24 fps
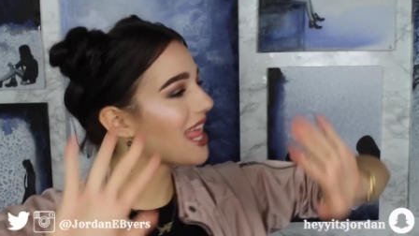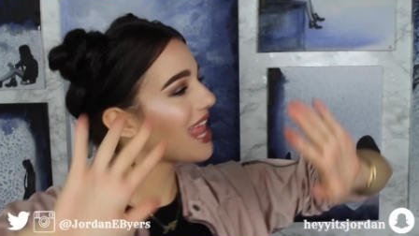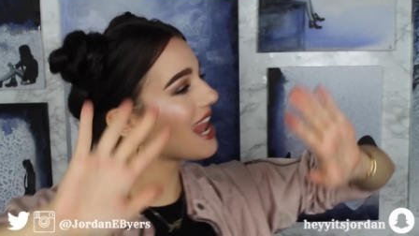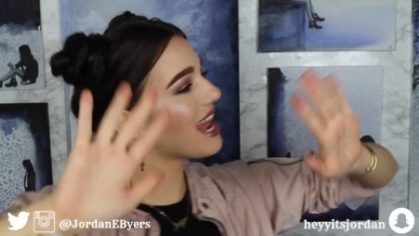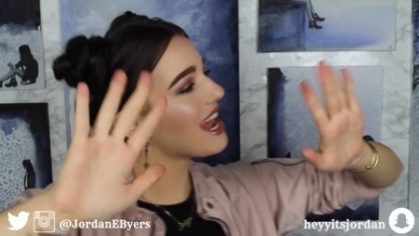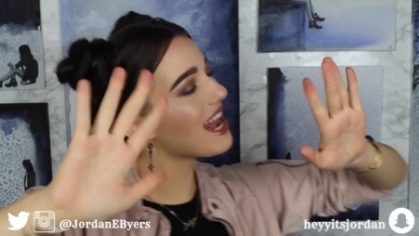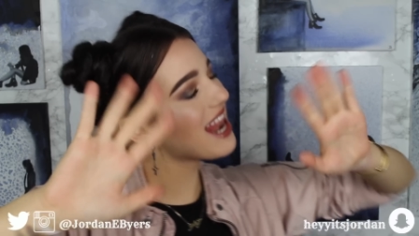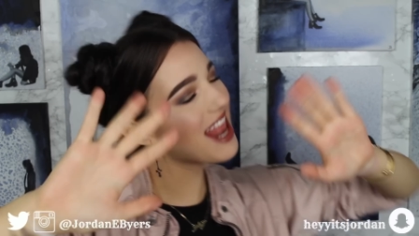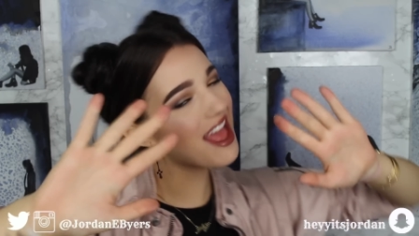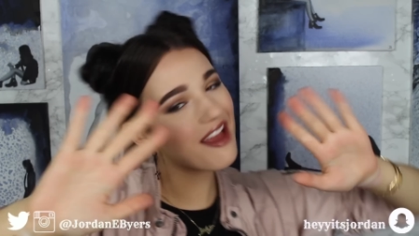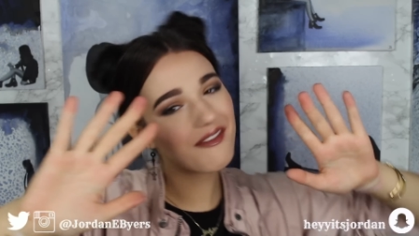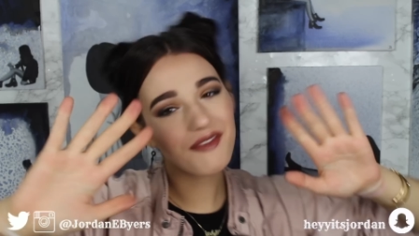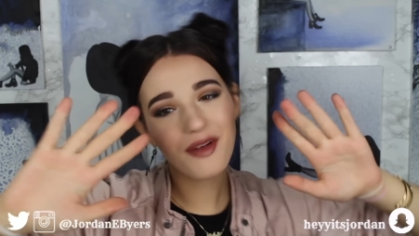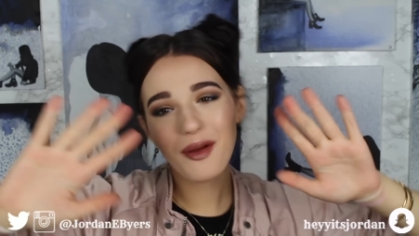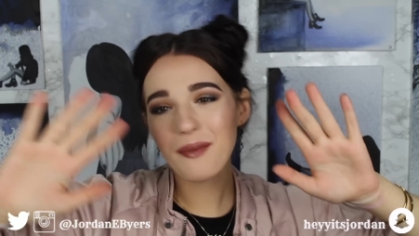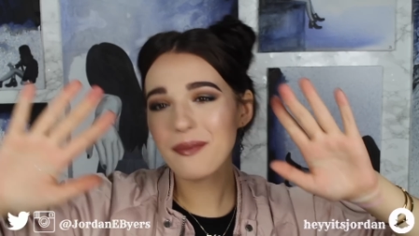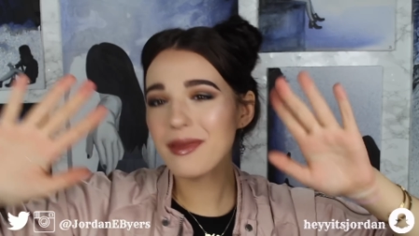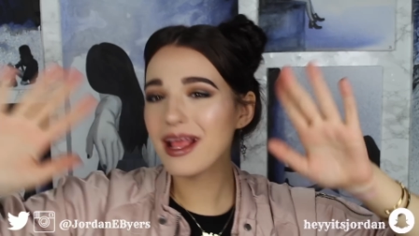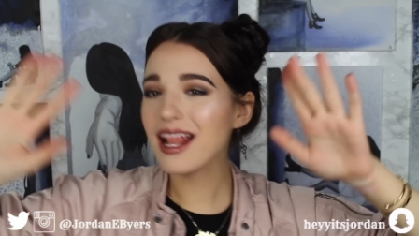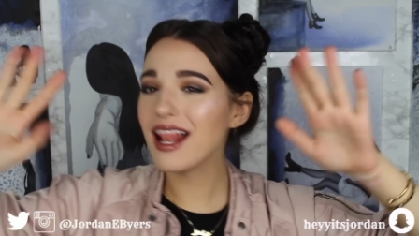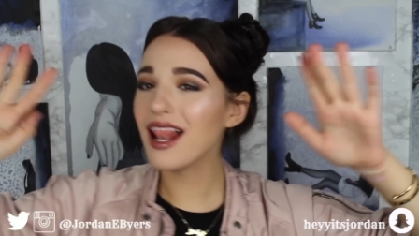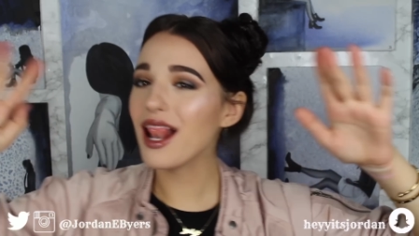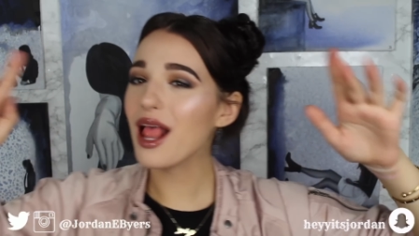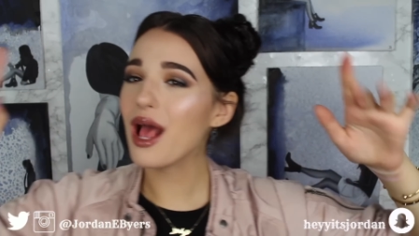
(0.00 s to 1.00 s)
You'll
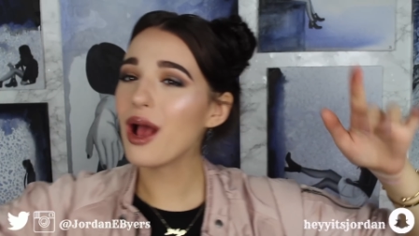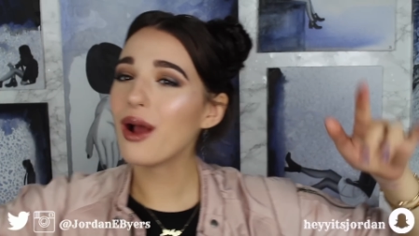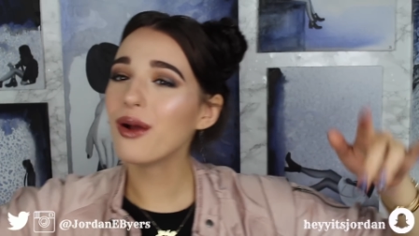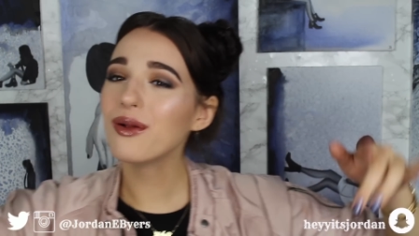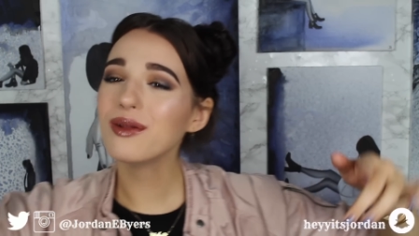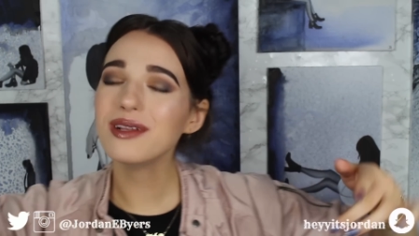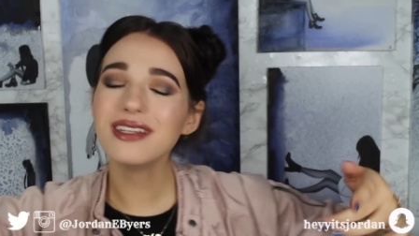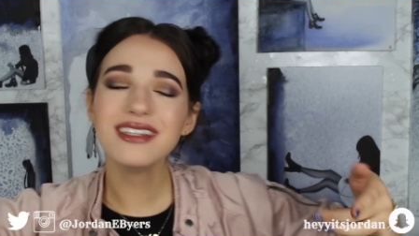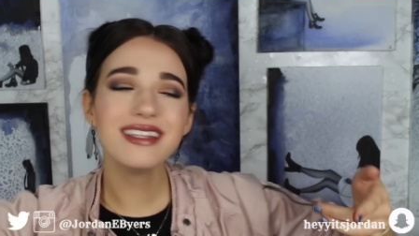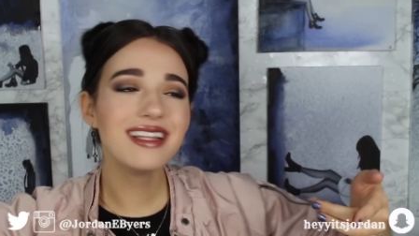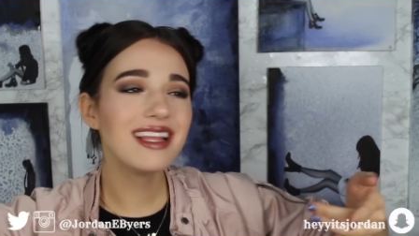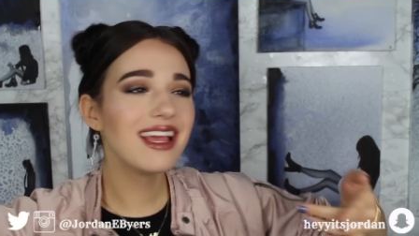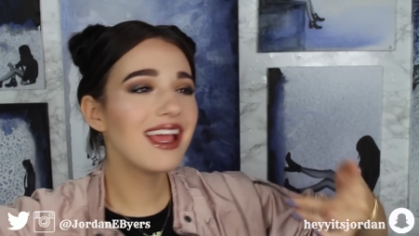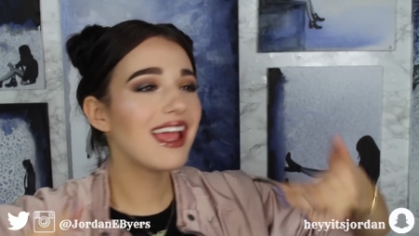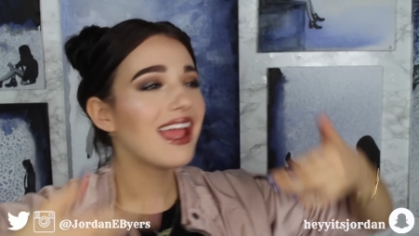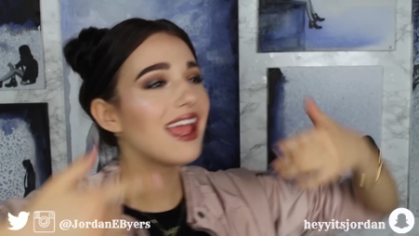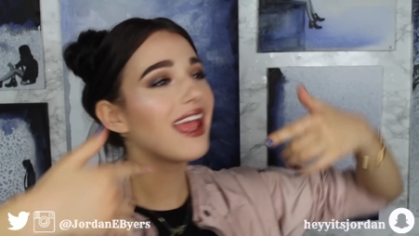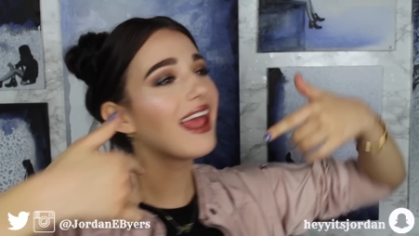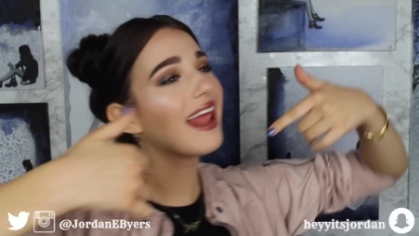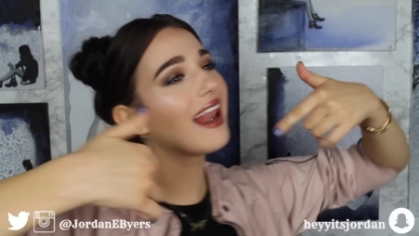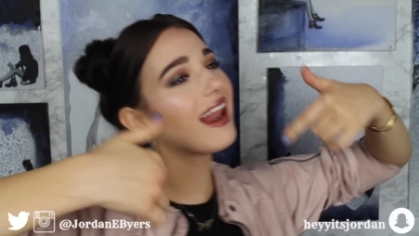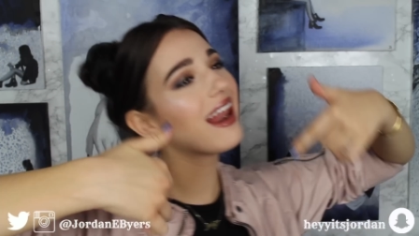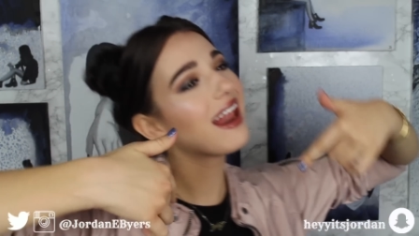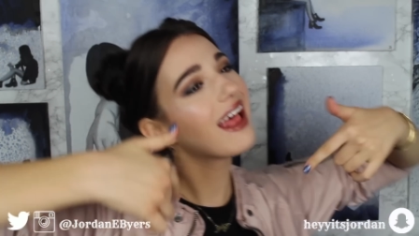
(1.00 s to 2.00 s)
never be
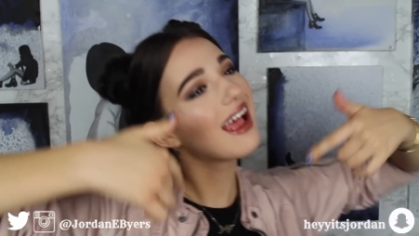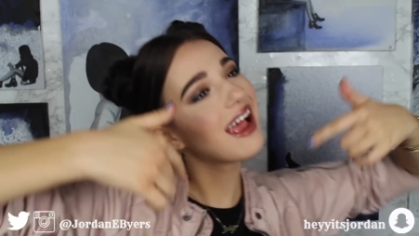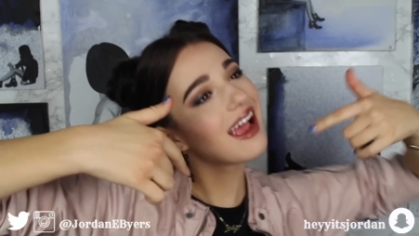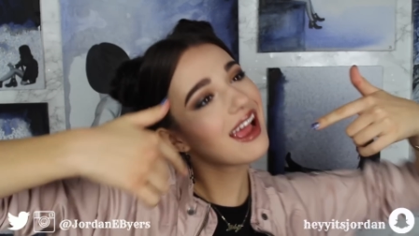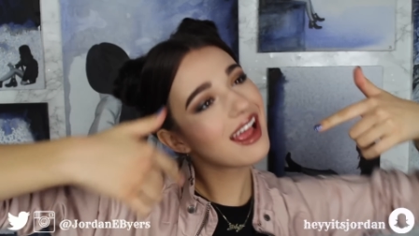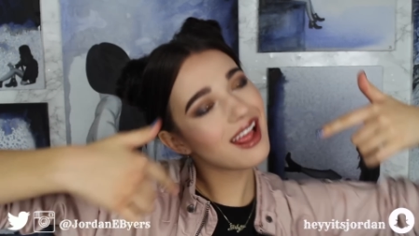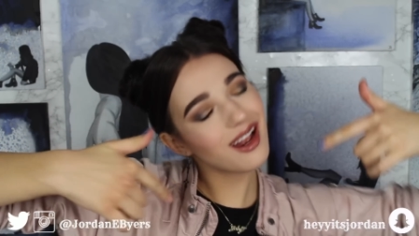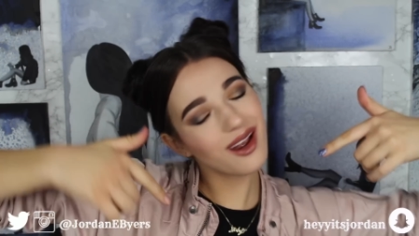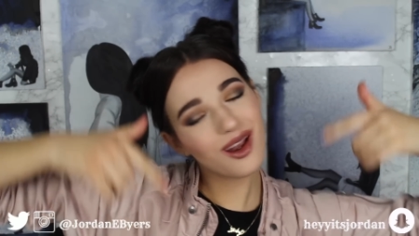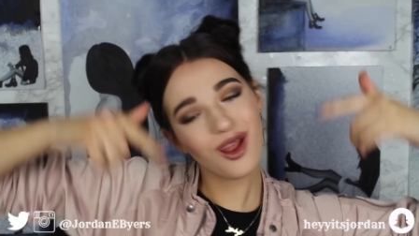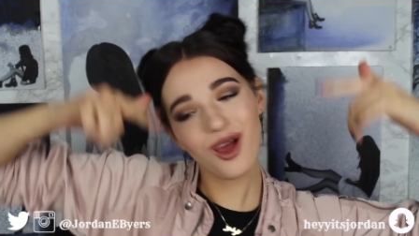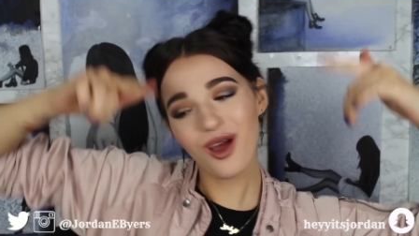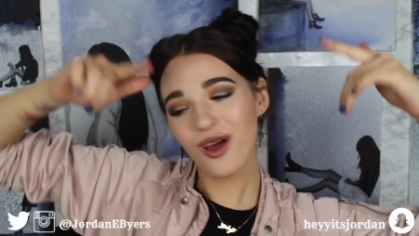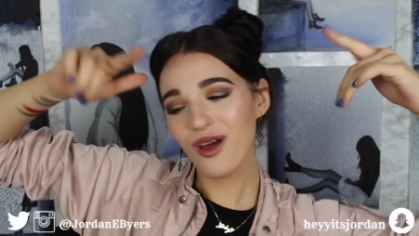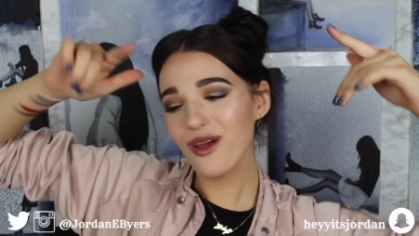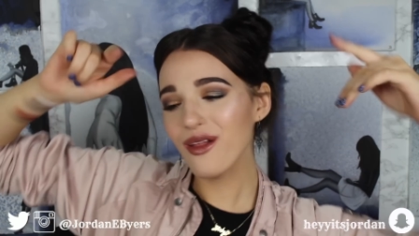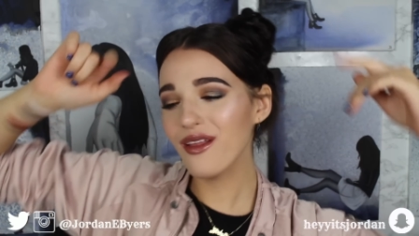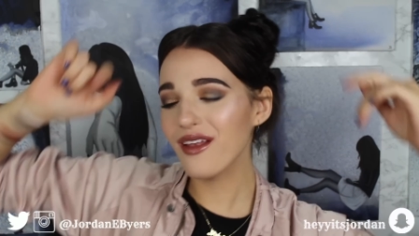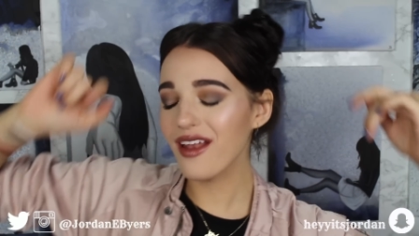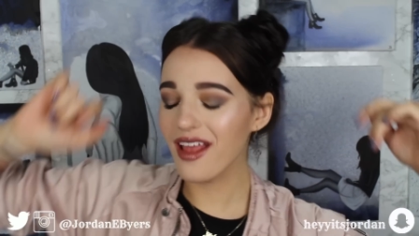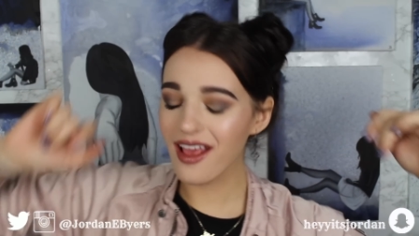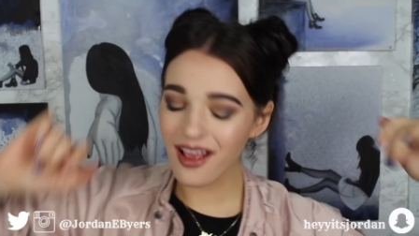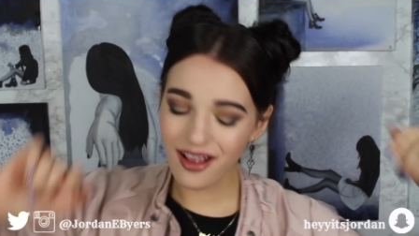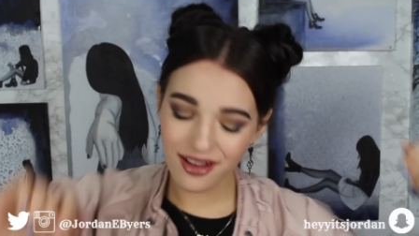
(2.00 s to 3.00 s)
lonely, and I
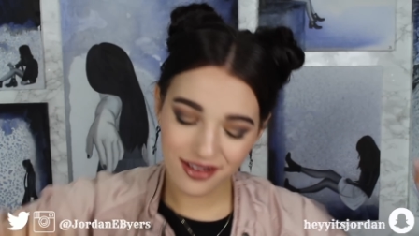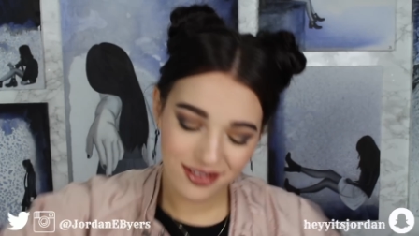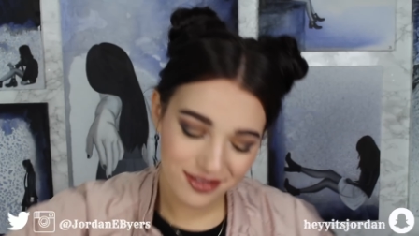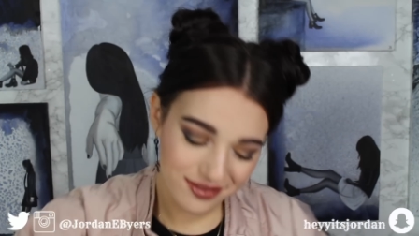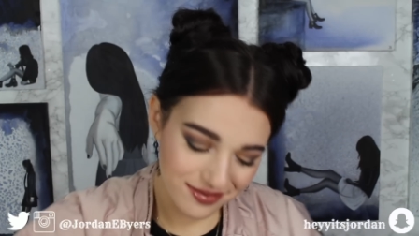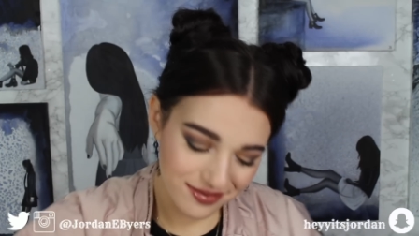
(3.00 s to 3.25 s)
know that.